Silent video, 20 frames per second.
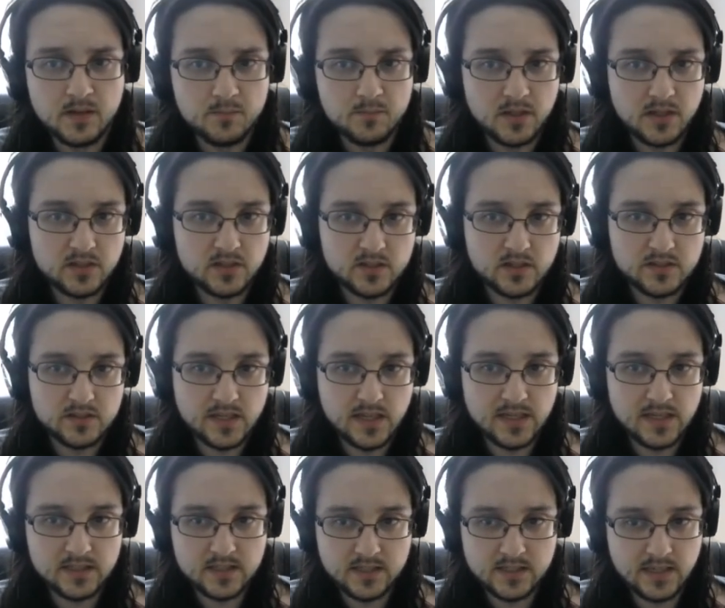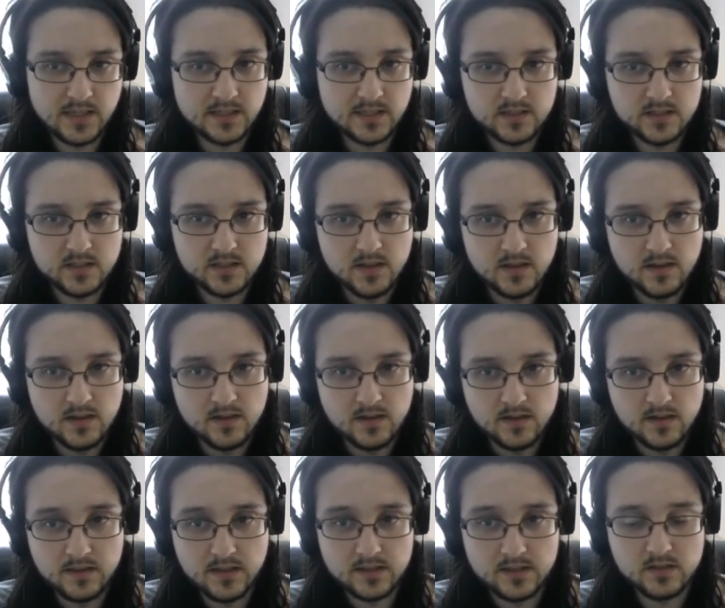because on takes,
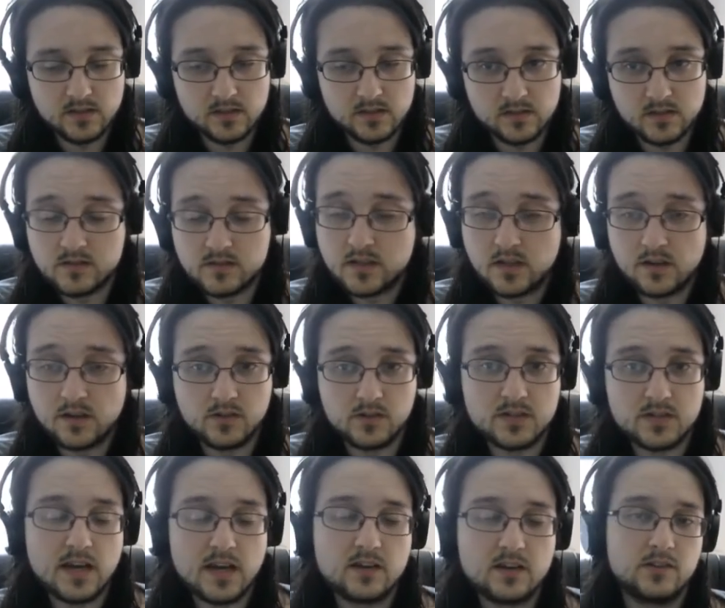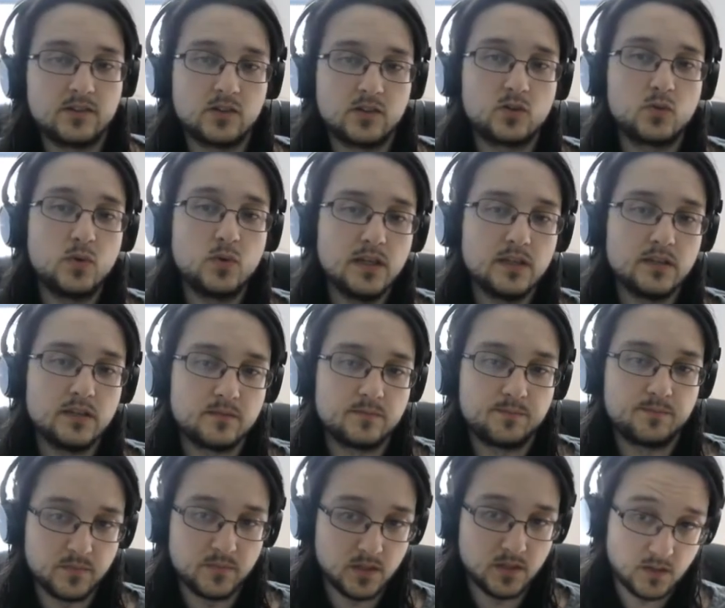that's a discovered attack on the queen,
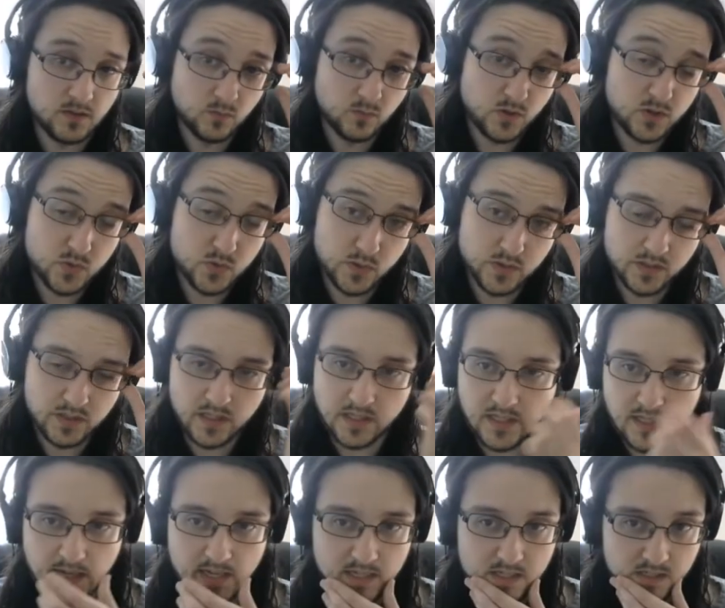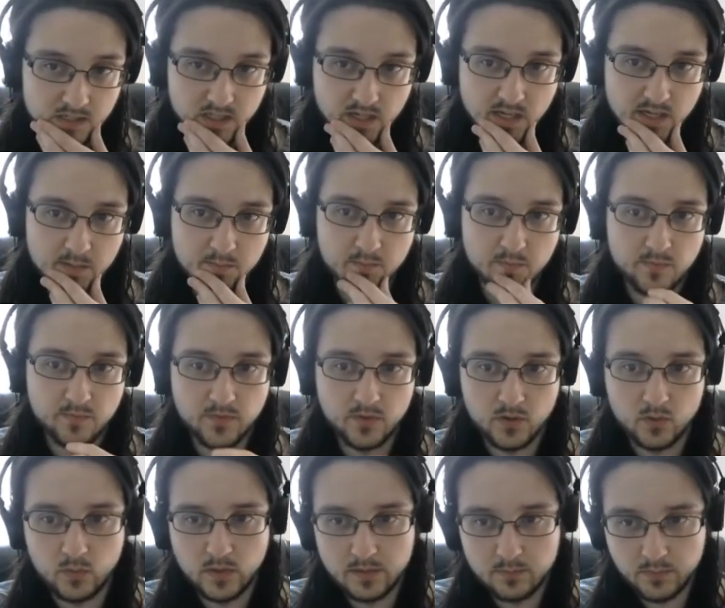which would gain time for
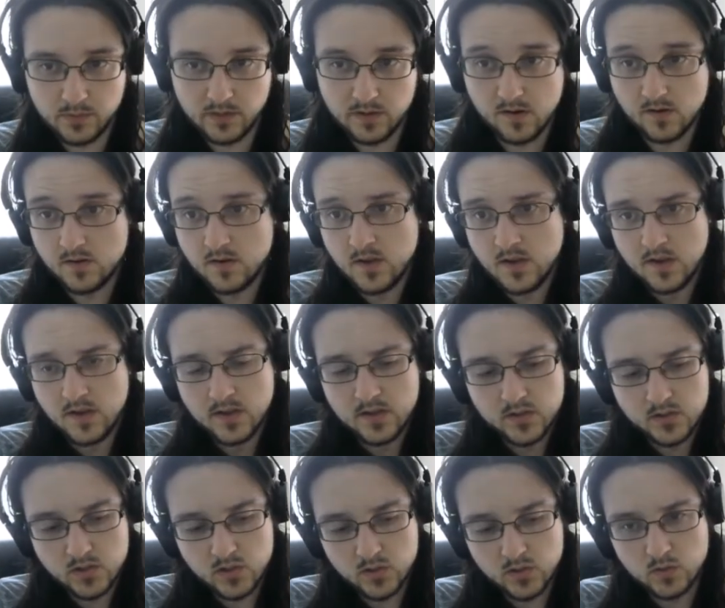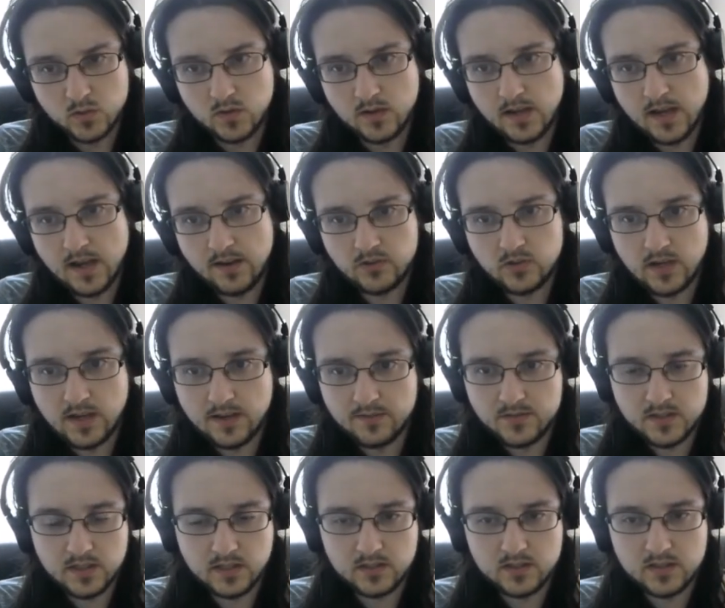the white player. So after
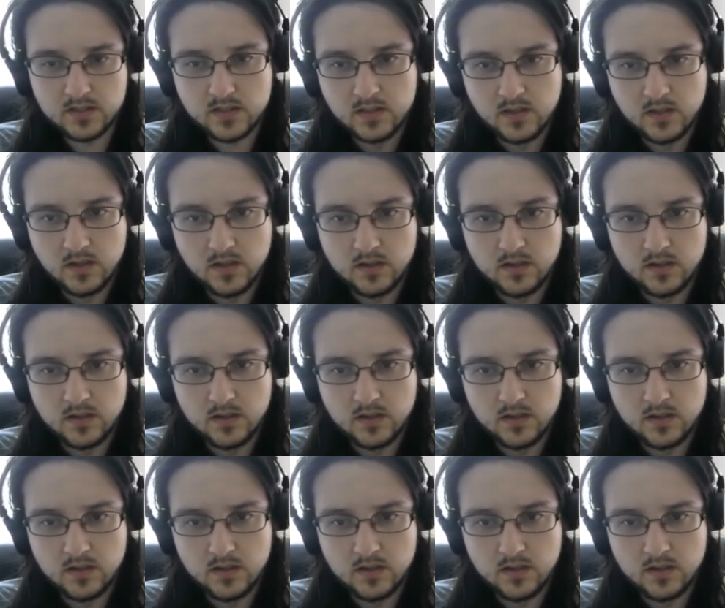f6,